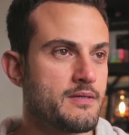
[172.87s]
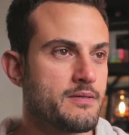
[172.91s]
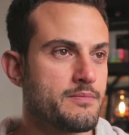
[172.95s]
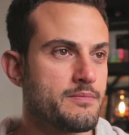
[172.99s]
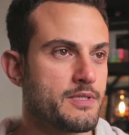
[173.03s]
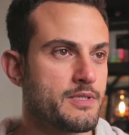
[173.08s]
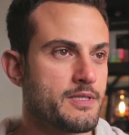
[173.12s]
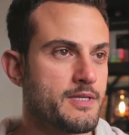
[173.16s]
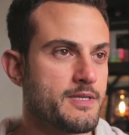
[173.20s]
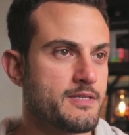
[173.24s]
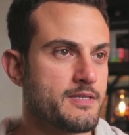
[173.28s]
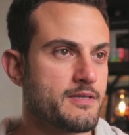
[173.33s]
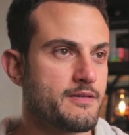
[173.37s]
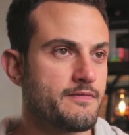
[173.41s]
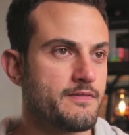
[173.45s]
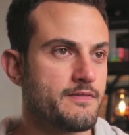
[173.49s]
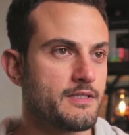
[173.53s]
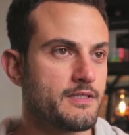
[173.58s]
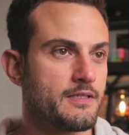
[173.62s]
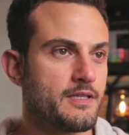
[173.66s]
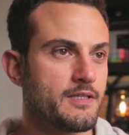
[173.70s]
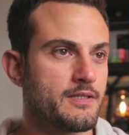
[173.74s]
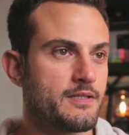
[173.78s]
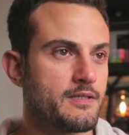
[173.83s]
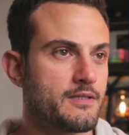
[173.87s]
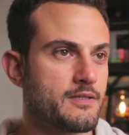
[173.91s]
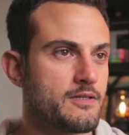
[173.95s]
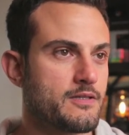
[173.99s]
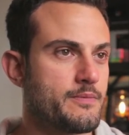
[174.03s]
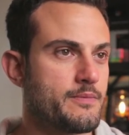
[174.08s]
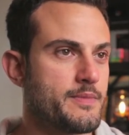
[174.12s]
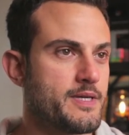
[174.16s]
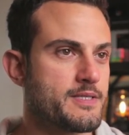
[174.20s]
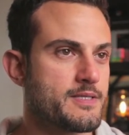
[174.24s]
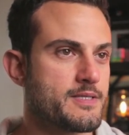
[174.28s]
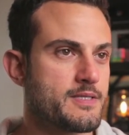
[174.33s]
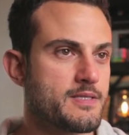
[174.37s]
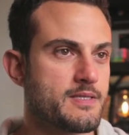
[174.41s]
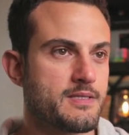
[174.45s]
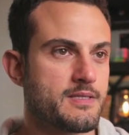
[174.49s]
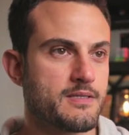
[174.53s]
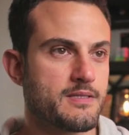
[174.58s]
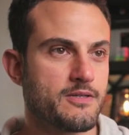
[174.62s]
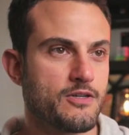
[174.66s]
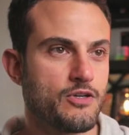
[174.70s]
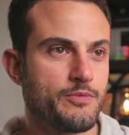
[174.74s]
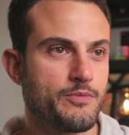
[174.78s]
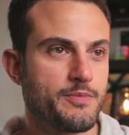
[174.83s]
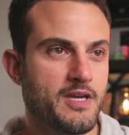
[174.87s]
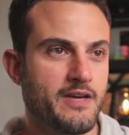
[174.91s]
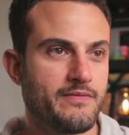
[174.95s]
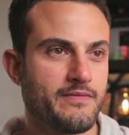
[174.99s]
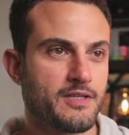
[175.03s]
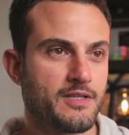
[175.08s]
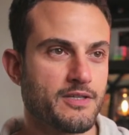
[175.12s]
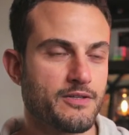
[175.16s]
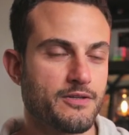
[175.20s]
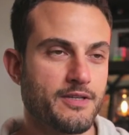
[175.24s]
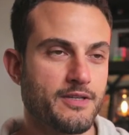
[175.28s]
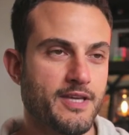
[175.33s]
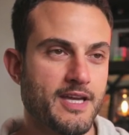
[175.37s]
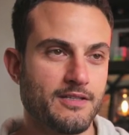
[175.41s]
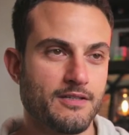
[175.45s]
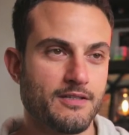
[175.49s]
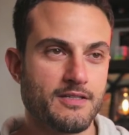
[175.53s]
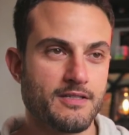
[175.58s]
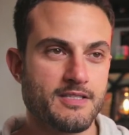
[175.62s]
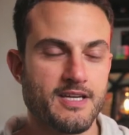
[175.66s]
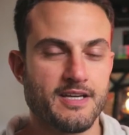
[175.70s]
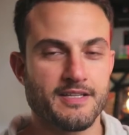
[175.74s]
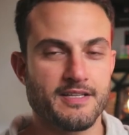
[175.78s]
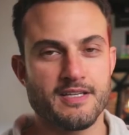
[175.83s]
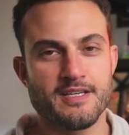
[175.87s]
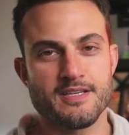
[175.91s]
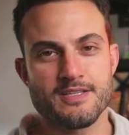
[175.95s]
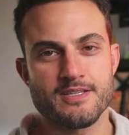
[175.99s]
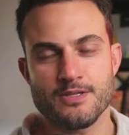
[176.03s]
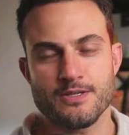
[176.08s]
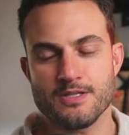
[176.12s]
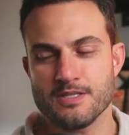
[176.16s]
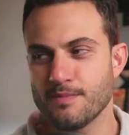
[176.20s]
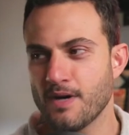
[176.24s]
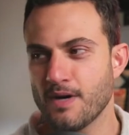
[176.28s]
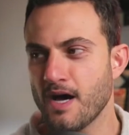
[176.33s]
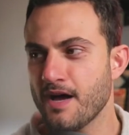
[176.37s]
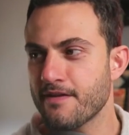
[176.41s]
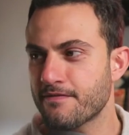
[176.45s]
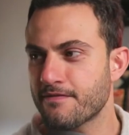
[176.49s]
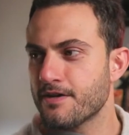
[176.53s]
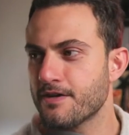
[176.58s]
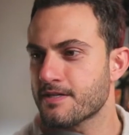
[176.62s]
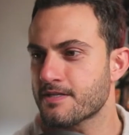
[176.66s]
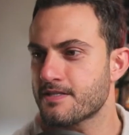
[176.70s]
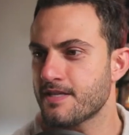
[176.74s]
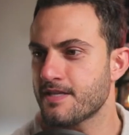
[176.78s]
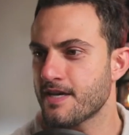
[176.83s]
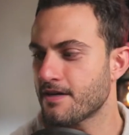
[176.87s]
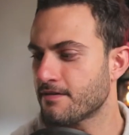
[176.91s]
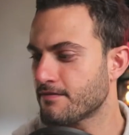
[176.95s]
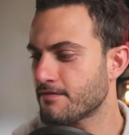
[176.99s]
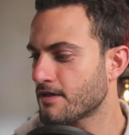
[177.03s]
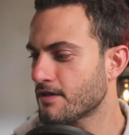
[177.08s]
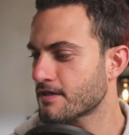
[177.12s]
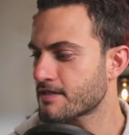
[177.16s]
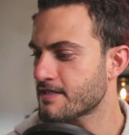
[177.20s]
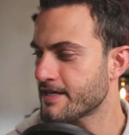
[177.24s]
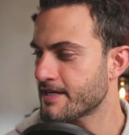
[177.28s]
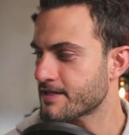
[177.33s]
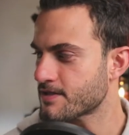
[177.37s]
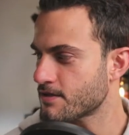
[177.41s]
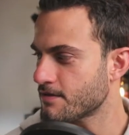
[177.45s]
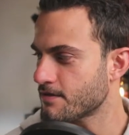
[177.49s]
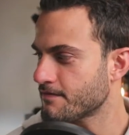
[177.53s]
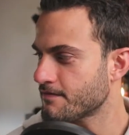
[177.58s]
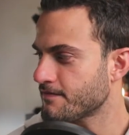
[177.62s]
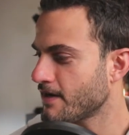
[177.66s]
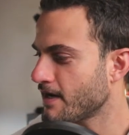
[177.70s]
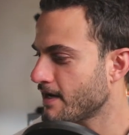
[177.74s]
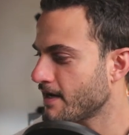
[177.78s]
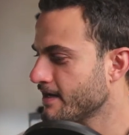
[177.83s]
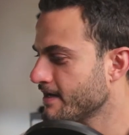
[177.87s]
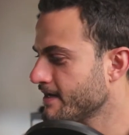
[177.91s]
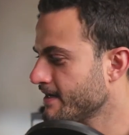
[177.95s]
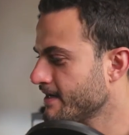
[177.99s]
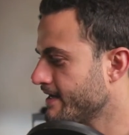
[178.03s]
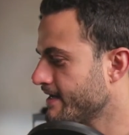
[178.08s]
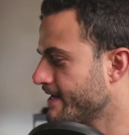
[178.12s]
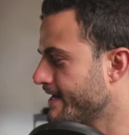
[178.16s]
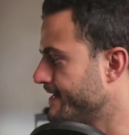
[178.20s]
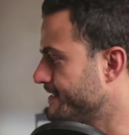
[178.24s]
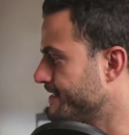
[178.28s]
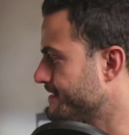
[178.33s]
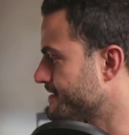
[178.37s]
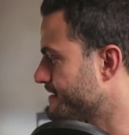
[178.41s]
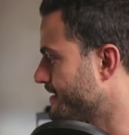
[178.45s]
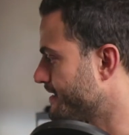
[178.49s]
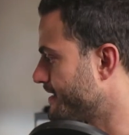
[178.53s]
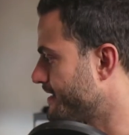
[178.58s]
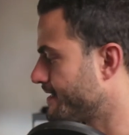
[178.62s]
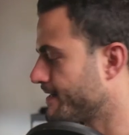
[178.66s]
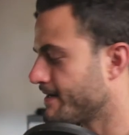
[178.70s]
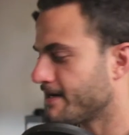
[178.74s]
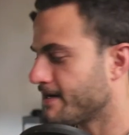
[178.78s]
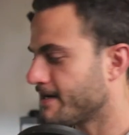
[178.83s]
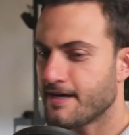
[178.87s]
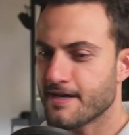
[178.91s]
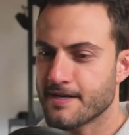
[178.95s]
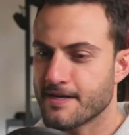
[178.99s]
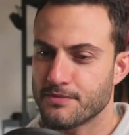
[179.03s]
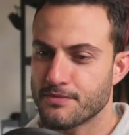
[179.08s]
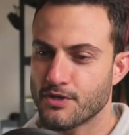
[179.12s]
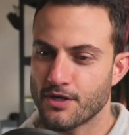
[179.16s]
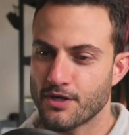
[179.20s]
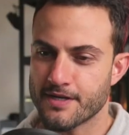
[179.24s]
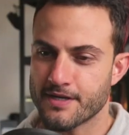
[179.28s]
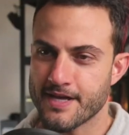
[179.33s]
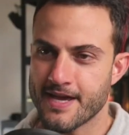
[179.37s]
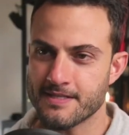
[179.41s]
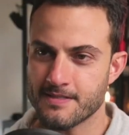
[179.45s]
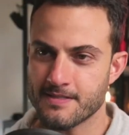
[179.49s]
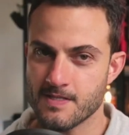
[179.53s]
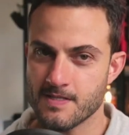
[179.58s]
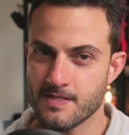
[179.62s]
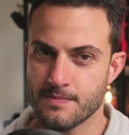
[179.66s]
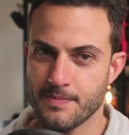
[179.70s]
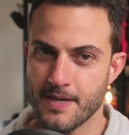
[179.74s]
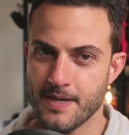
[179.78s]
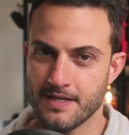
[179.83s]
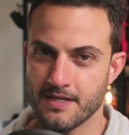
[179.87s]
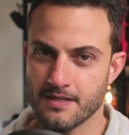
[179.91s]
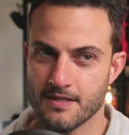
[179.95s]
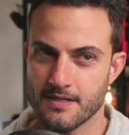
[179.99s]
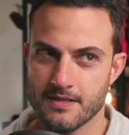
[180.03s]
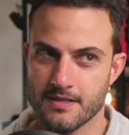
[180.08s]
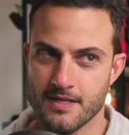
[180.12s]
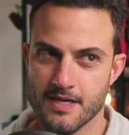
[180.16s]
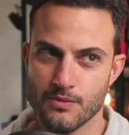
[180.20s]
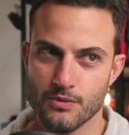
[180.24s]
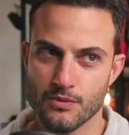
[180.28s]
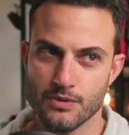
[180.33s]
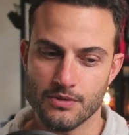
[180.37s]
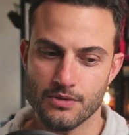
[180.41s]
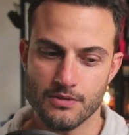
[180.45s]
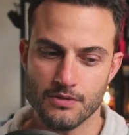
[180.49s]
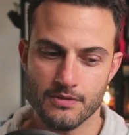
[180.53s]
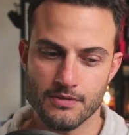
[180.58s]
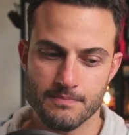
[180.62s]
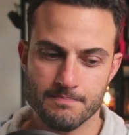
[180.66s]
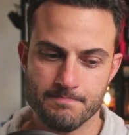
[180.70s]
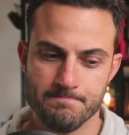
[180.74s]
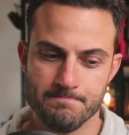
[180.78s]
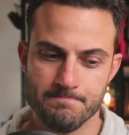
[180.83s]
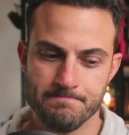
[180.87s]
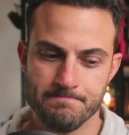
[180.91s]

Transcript: Melissa Finley in the comments. Hope you're having an okay lockdown. Yeah, so it's my first day of lockdown so far, and uh, I am not anticipating that they will